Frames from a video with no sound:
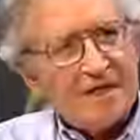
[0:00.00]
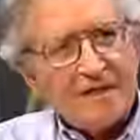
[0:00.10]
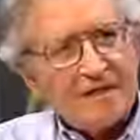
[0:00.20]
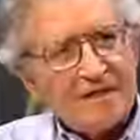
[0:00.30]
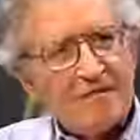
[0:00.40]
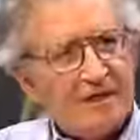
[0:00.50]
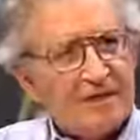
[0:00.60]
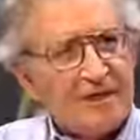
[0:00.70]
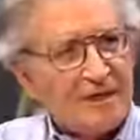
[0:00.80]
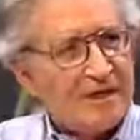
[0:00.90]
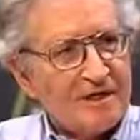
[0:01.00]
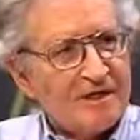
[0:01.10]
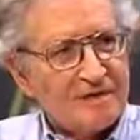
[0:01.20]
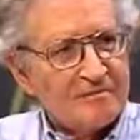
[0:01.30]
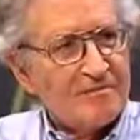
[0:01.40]
that to us, we'd regard it
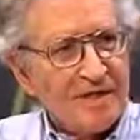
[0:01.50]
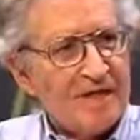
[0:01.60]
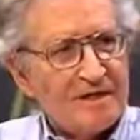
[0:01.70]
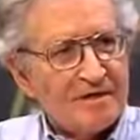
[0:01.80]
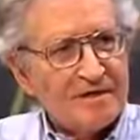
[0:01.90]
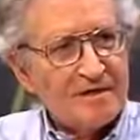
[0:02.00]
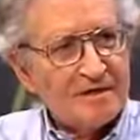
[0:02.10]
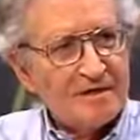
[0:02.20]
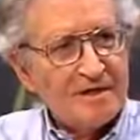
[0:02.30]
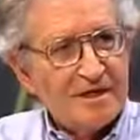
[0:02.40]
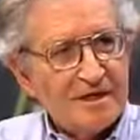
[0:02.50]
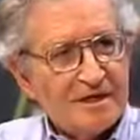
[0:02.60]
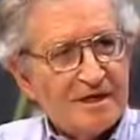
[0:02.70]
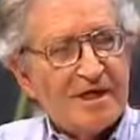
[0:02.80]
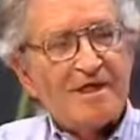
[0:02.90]
as bad news.
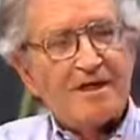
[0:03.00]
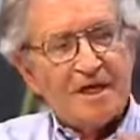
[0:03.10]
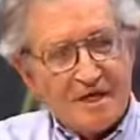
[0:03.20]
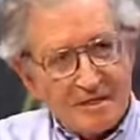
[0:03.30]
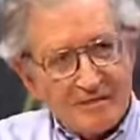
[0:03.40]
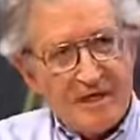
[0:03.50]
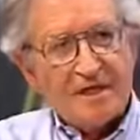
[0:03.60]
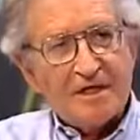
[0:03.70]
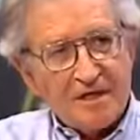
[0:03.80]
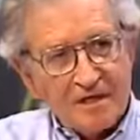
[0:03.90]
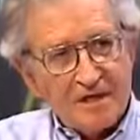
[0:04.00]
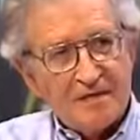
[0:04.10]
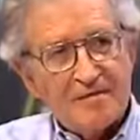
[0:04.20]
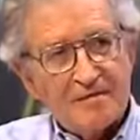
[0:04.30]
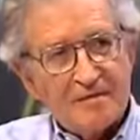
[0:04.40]
And again, we can
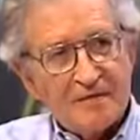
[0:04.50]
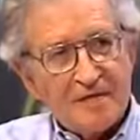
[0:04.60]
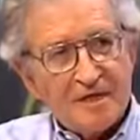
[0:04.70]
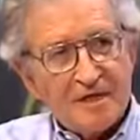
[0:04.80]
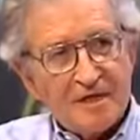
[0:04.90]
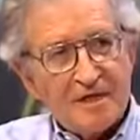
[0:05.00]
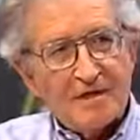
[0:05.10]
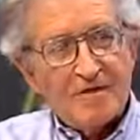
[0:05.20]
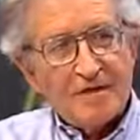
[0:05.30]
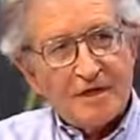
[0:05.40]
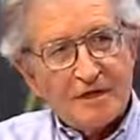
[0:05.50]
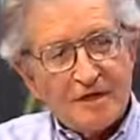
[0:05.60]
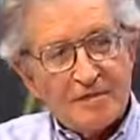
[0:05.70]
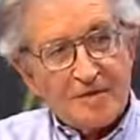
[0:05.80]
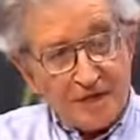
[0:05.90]
continue.
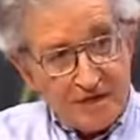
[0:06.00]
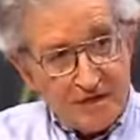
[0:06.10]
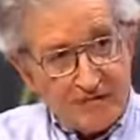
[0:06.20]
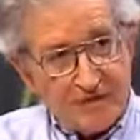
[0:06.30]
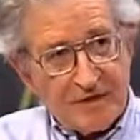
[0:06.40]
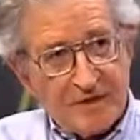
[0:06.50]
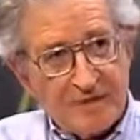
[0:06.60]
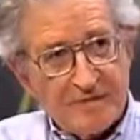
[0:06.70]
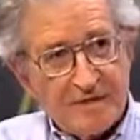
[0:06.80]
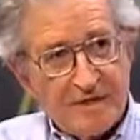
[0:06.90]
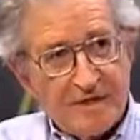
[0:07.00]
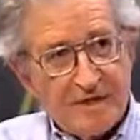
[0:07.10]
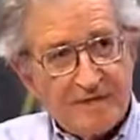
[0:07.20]
In the Middle East, for example,